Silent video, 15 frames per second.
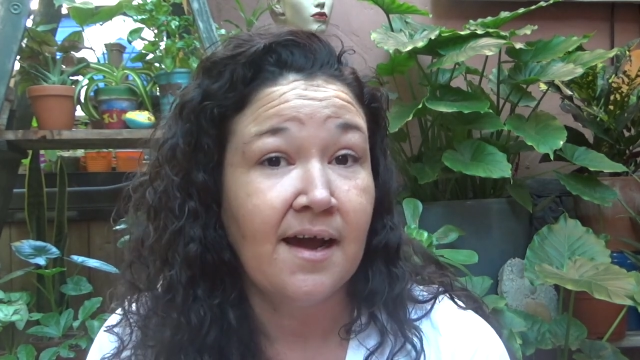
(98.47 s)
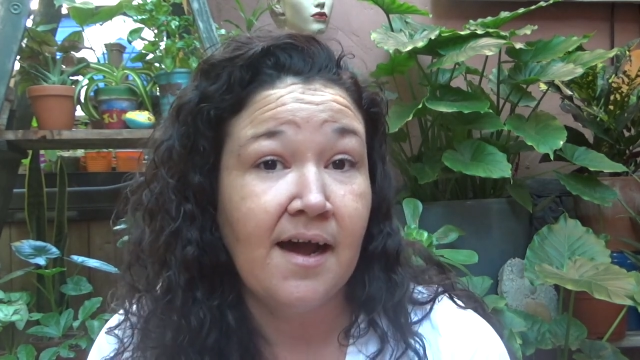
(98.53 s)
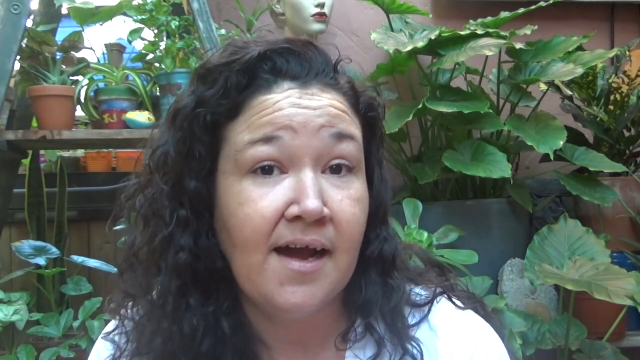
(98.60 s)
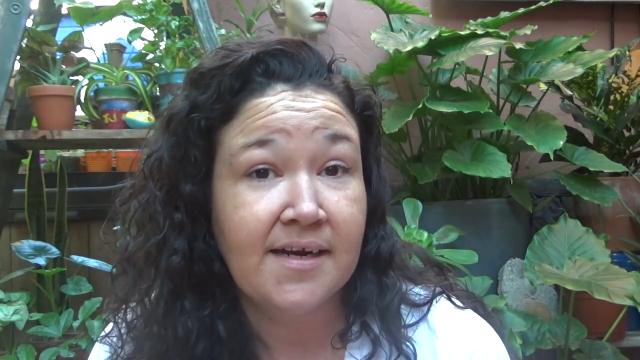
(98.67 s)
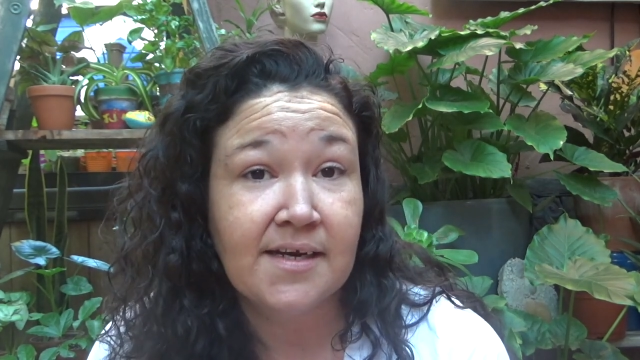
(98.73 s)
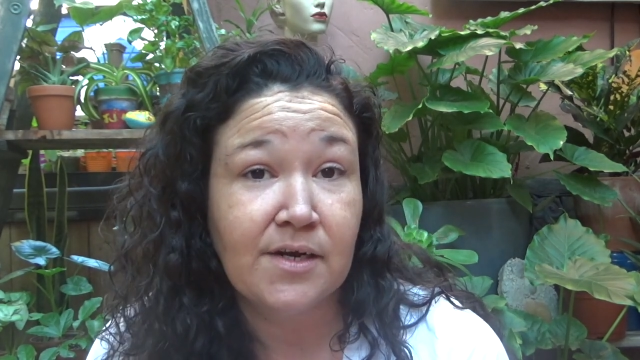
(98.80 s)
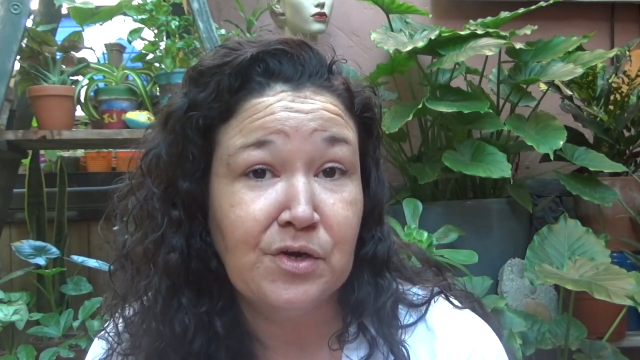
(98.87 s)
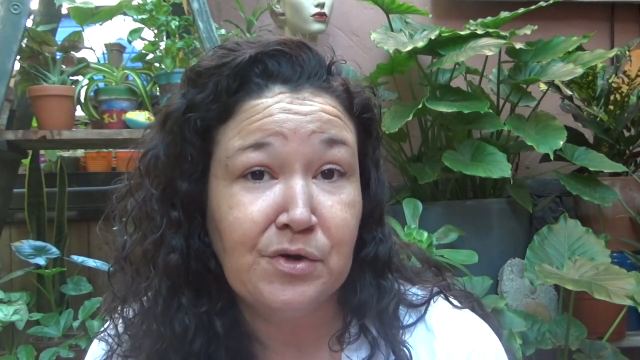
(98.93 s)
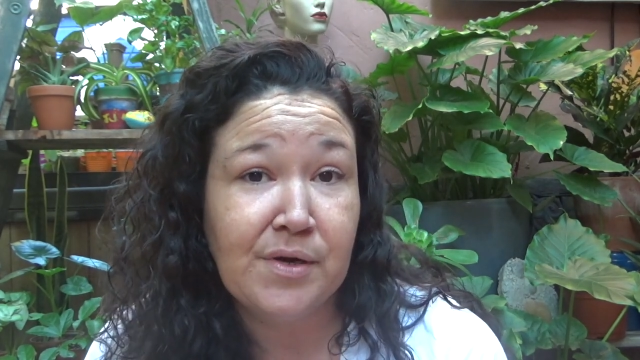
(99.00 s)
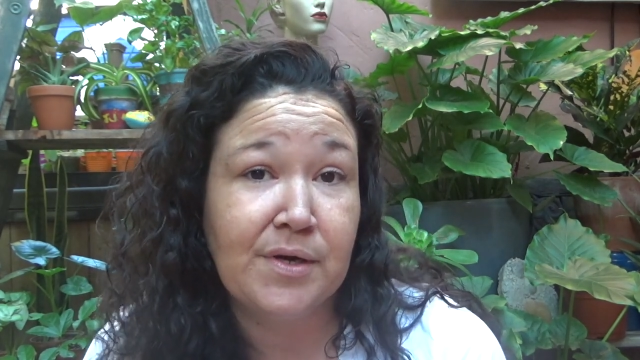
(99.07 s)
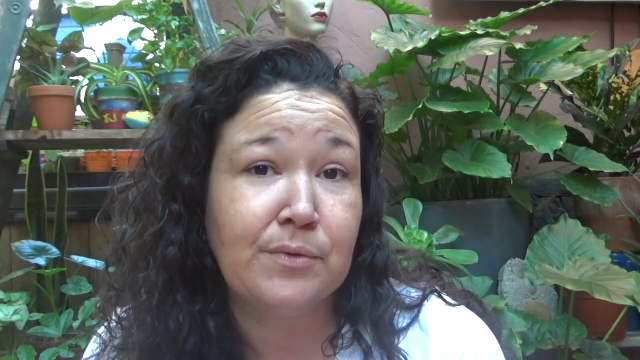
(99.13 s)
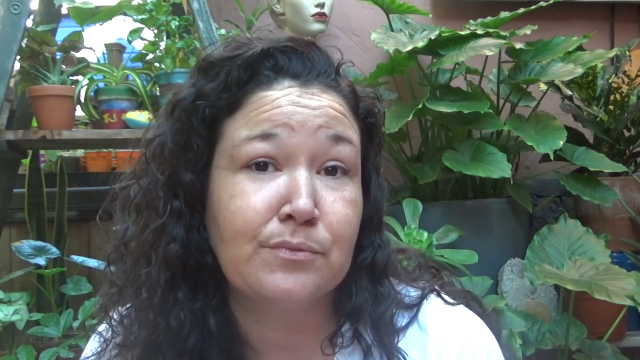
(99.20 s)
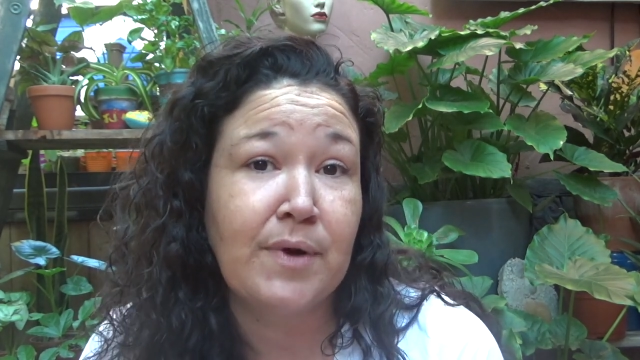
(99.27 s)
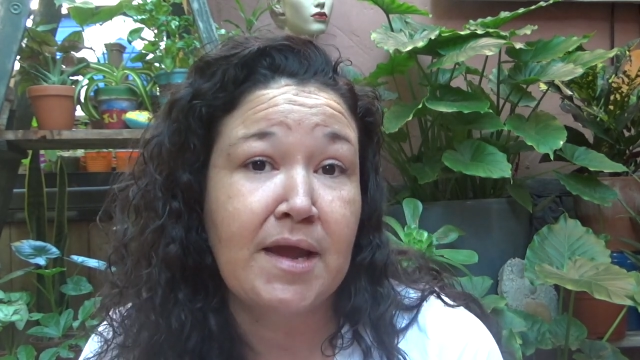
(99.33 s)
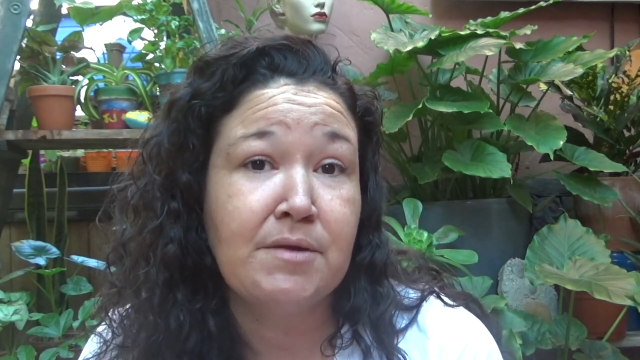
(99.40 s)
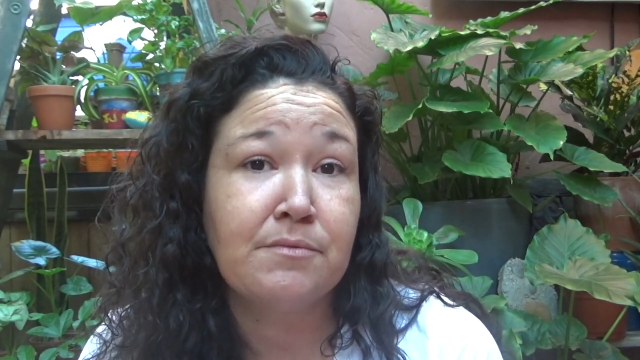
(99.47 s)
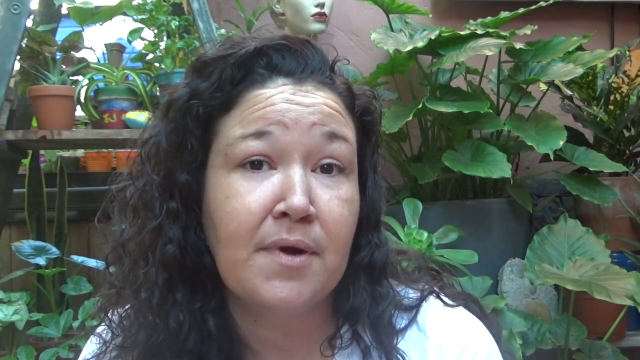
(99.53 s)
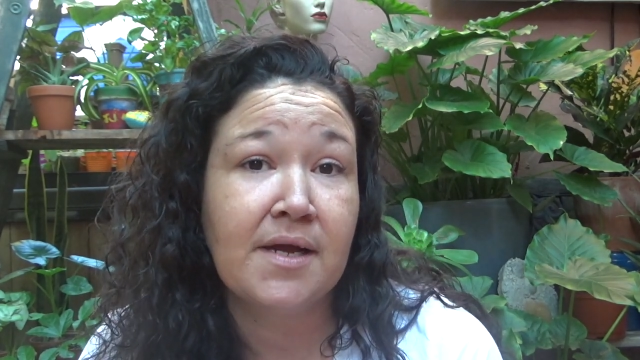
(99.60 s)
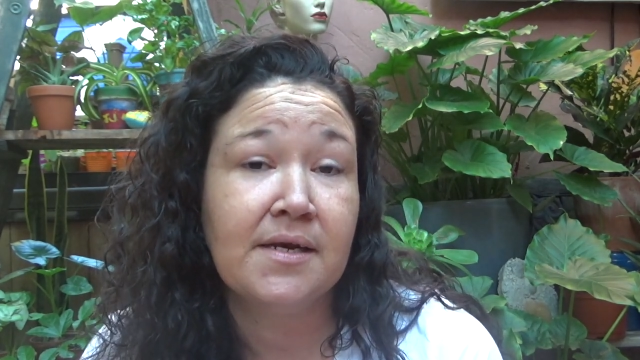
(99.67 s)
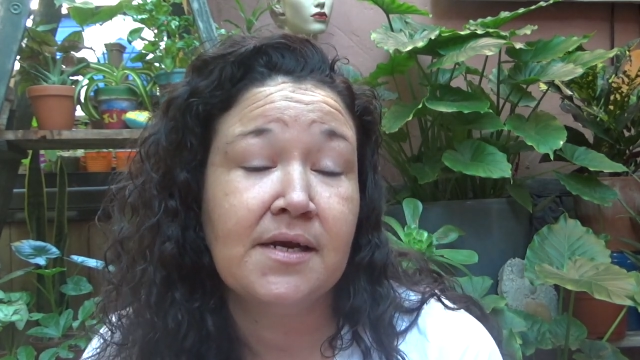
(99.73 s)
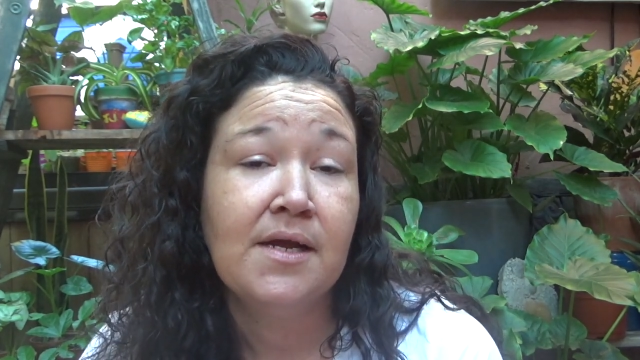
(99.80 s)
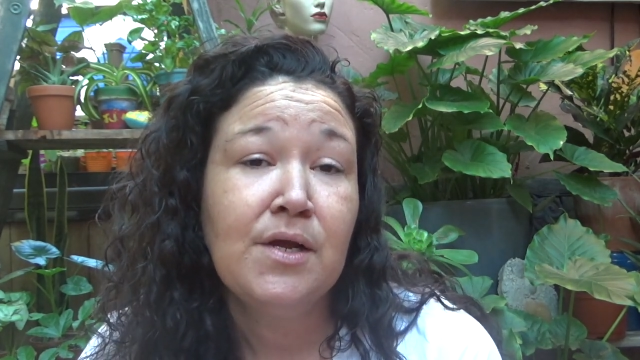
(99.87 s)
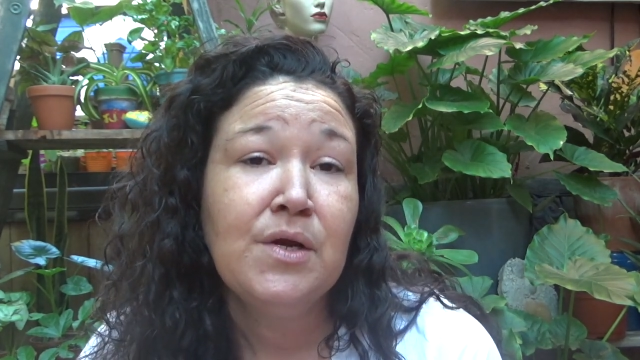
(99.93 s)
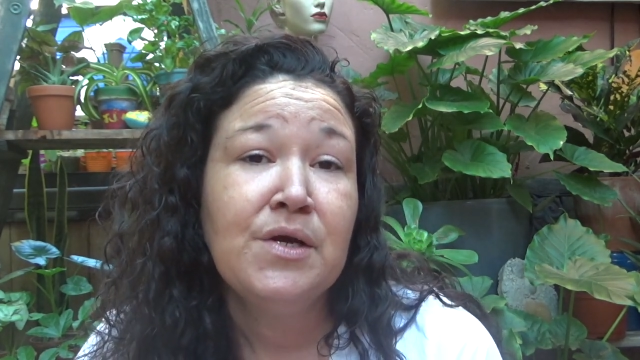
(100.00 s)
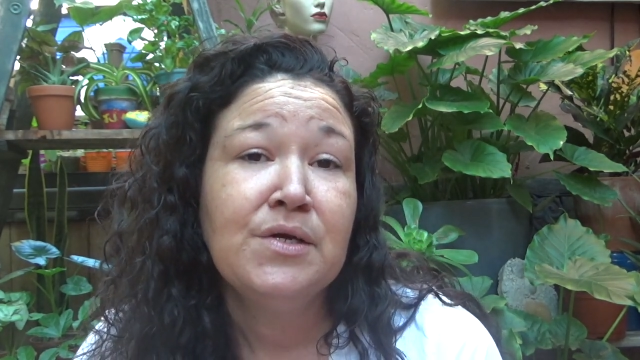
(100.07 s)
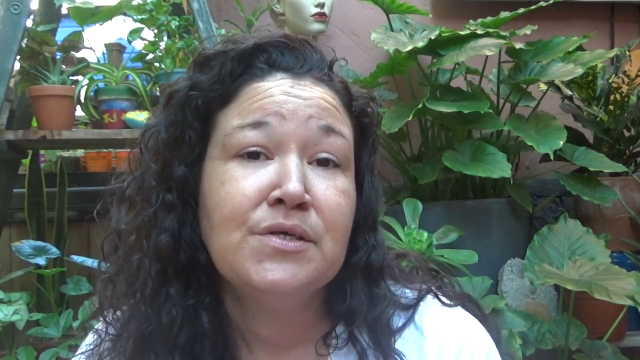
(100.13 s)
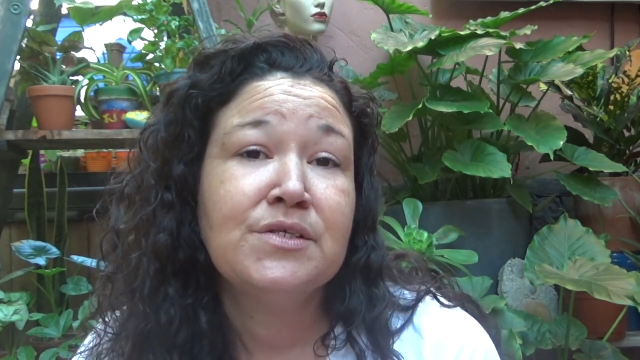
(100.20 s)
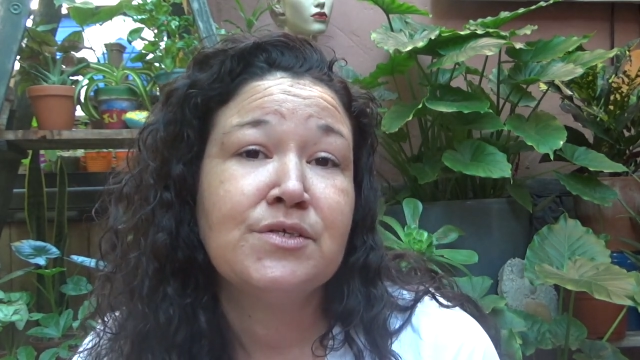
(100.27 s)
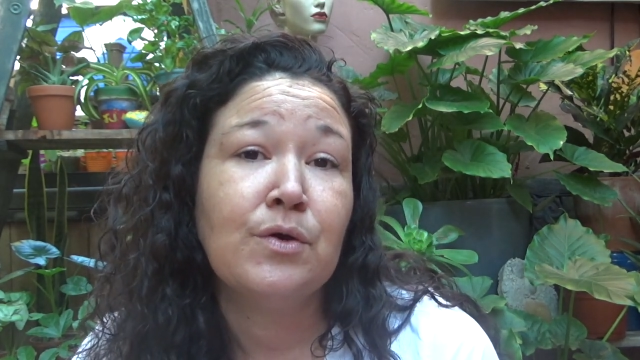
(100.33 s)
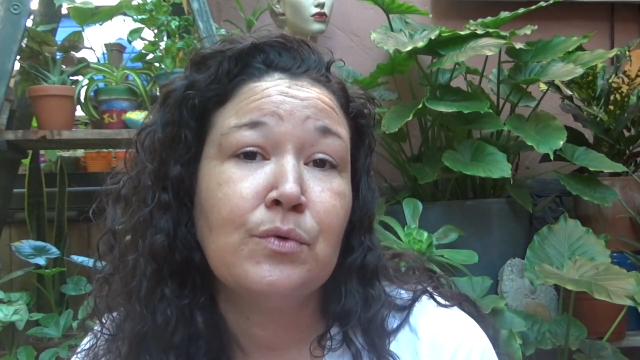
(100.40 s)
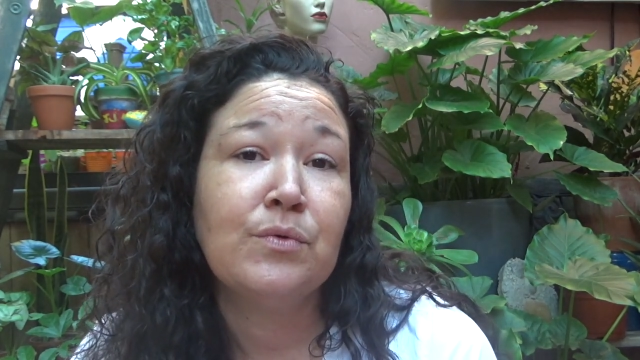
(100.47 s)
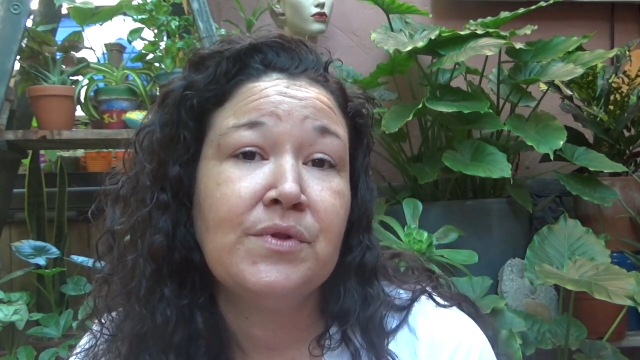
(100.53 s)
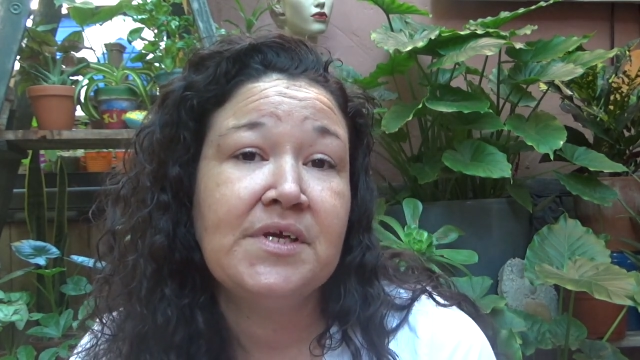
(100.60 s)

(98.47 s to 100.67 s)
I didn't know how to write one. So